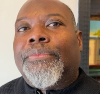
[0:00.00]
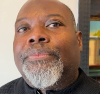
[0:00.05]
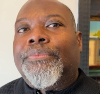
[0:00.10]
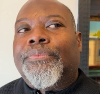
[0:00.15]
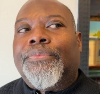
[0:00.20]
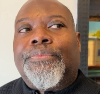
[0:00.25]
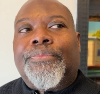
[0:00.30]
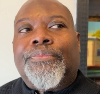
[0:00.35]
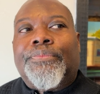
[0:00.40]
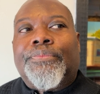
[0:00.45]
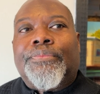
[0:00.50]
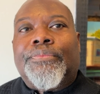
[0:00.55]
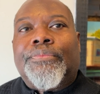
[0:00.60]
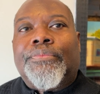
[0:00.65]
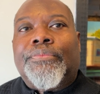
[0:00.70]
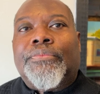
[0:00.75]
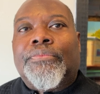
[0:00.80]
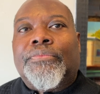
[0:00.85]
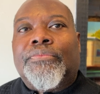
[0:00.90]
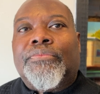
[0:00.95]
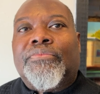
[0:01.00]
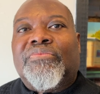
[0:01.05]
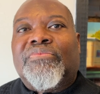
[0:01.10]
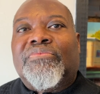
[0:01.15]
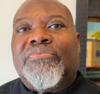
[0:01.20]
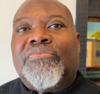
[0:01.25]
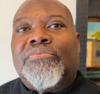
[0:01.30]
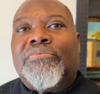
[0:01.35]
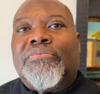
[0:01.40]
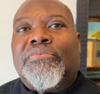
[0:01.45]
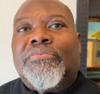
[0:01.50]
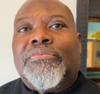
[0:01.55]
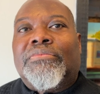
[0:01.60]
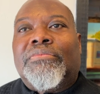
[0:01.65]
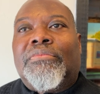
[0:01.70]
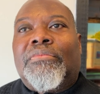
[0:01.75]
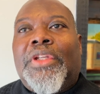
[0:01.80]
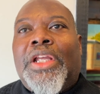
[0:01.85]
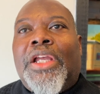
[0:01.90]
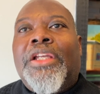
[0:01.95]
hope for this world?
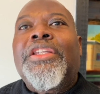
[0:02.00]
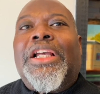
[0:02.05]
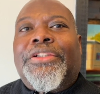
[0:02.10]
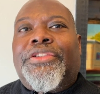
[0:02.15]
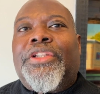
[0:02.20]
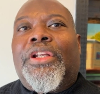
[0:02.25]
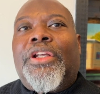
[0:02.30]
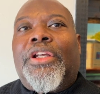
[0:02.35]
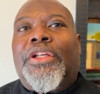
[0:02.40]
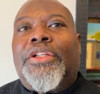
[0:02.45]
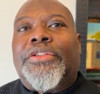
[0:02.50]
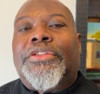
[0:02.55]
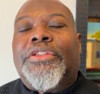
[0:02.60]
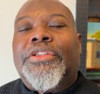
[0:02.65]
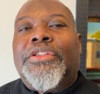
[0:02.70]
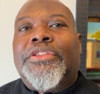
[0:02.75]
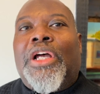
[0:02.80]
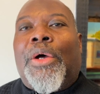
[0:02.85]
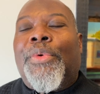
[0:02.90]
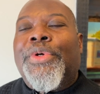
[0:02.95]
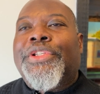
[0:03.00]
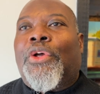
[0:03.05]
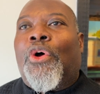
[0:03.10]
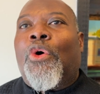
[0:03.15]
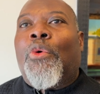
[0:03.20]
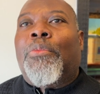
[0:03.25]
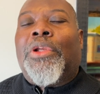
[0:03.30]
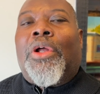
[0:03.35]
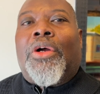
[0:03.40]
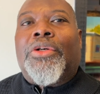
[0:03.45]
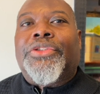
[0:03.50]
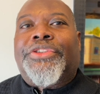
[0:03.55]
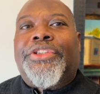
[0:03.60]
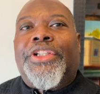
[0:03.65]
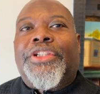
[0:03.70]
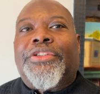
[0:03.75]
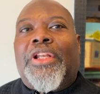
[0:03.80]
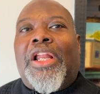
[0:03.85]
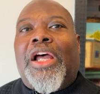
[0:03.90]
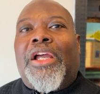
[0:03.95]
Yes, it is. There's always hope as long as
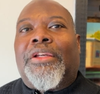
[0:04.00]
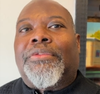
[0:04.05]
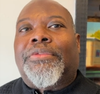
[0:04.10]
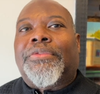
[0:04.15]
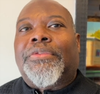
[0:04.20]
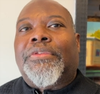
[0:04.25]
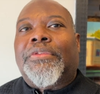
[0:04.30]
there's life.